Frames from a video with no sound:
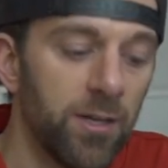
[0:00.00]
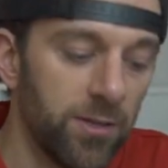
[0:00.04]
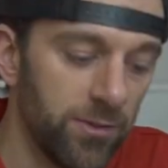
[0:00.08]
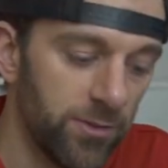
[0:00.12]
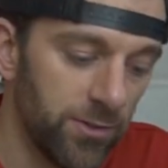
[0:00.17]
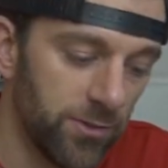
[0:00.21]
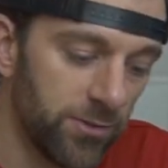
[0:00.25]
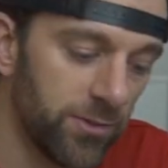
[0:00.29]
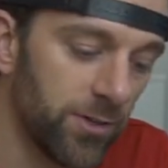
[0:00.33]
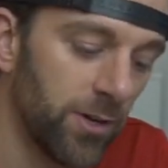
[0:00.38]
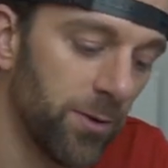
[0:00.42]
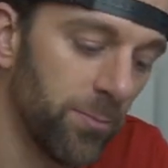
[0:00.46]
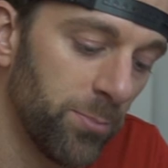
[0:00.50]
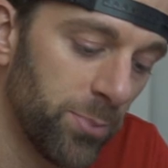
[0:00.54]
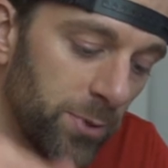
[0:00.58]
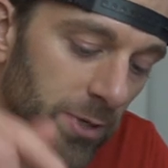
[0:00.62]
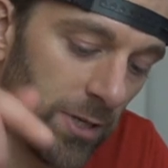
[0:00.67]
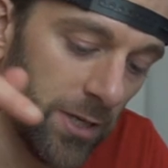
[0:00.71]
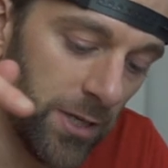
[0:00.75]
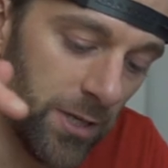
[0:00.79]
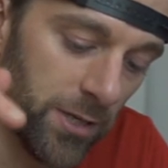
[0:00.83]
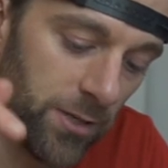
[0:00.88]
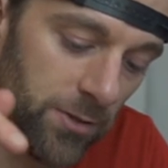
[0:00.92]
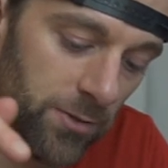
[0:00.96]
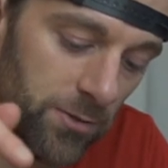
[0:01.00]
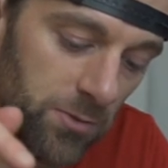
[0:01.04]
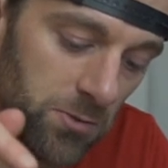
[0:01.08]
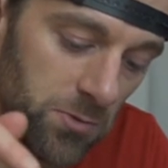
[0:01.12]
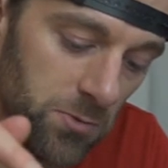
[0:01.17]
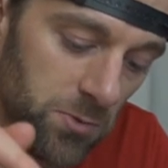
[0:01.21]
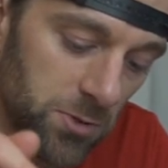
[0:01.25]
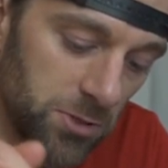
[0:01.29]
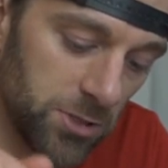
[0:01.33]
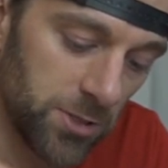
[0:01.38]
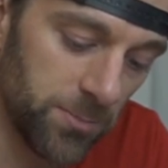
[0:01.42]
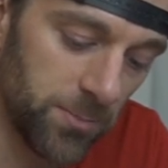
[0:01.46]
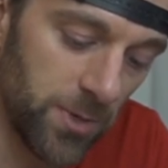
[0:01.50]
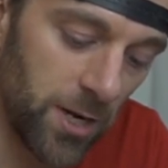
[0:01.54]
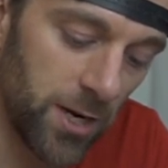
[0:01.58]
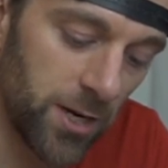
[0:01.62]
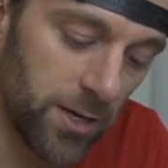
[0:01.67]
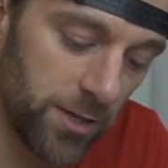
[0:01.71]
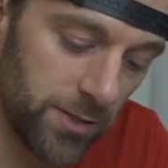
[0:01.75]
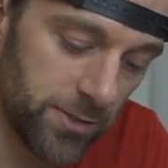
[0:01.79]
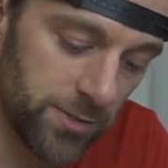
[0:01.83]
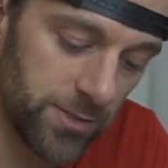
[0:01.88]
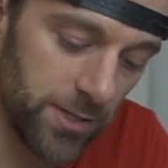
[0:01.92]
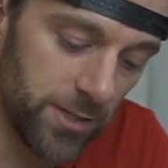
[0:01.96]
this company, which I'm not
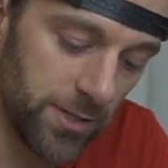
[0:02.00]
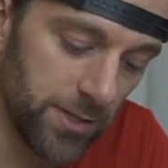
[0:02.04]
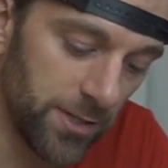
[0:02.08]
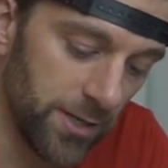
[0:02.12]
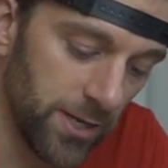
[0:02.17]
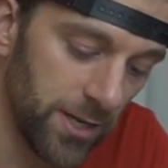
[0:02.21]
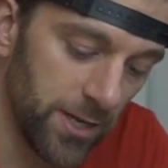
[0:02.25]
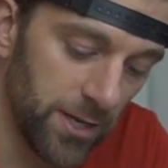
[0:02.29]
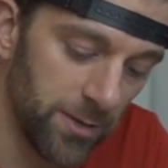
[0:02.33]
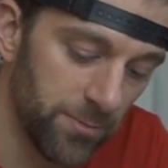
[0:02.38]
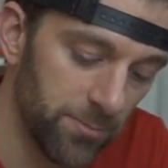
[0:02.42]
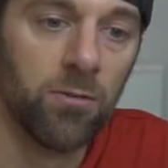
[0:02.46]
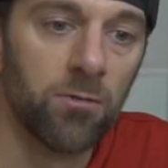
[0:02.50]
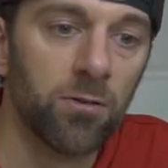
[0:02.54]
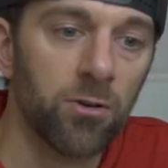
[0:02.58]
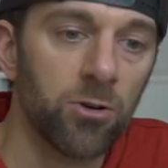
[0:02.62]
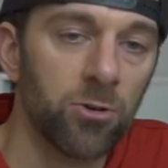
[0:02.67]
gonna say the name,